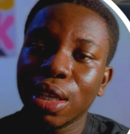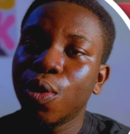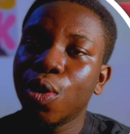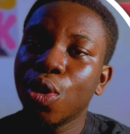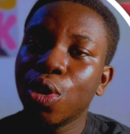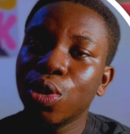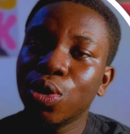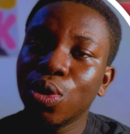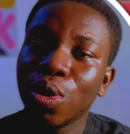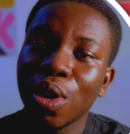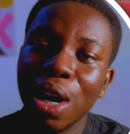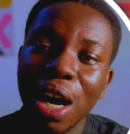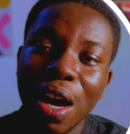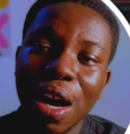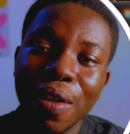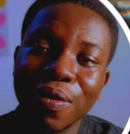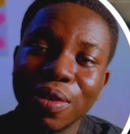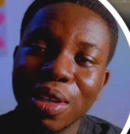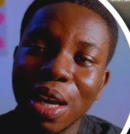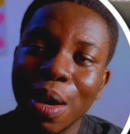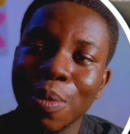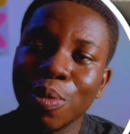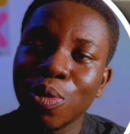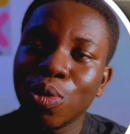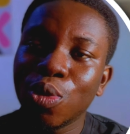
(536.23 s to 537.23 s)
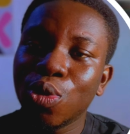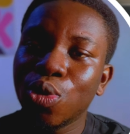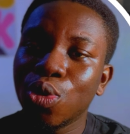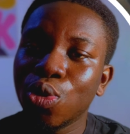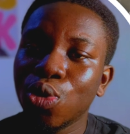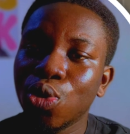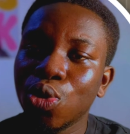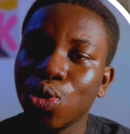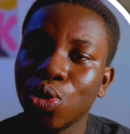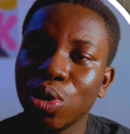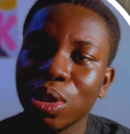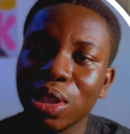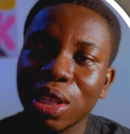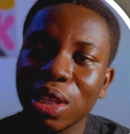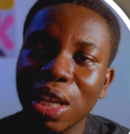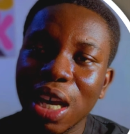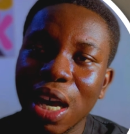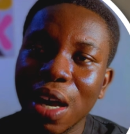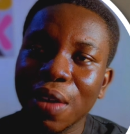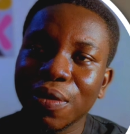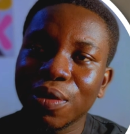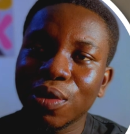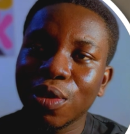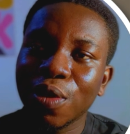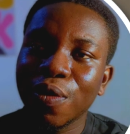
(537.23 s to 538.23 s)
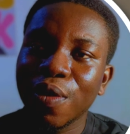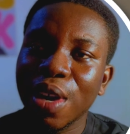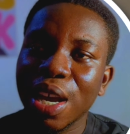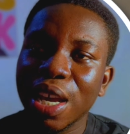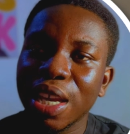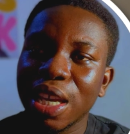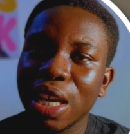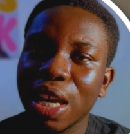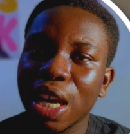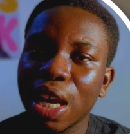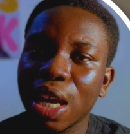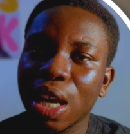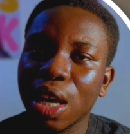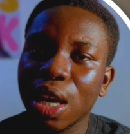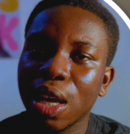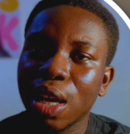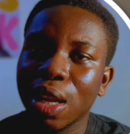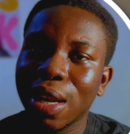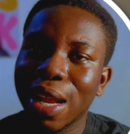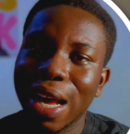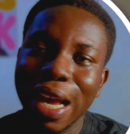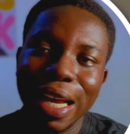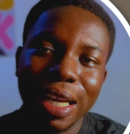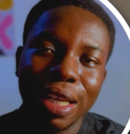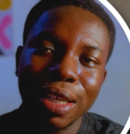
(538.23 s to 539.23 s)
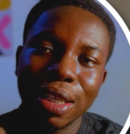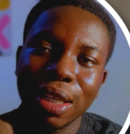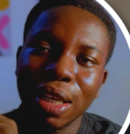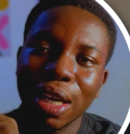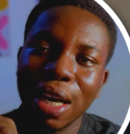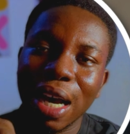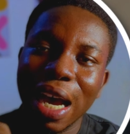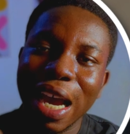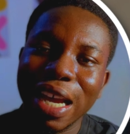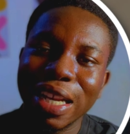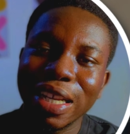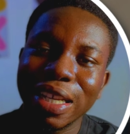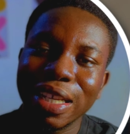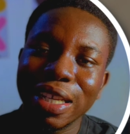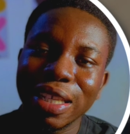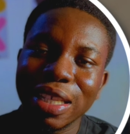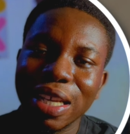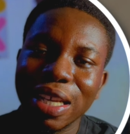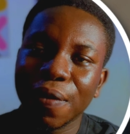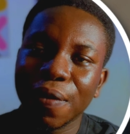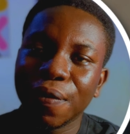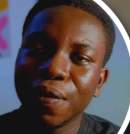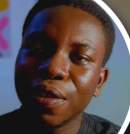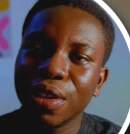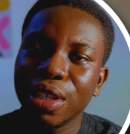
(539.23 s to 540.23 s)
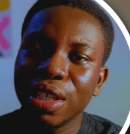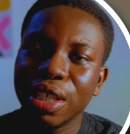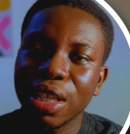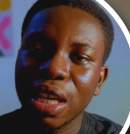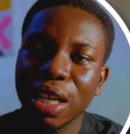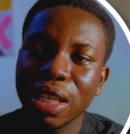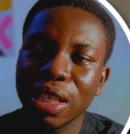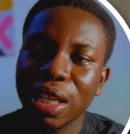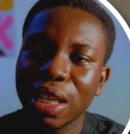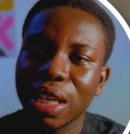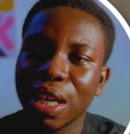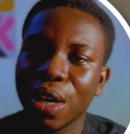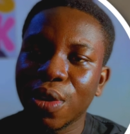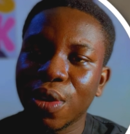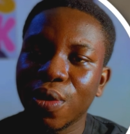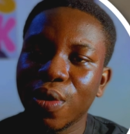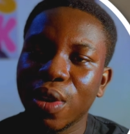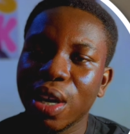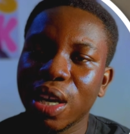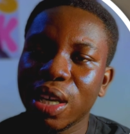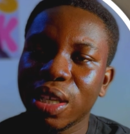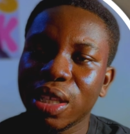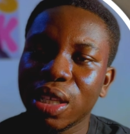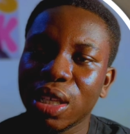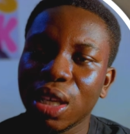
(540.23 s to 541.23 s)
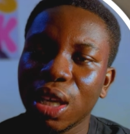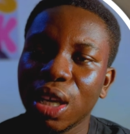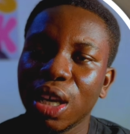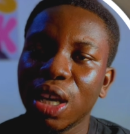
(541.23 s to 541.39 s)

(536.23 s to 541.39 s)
We also have some cool stuff over here like hiding features and the rest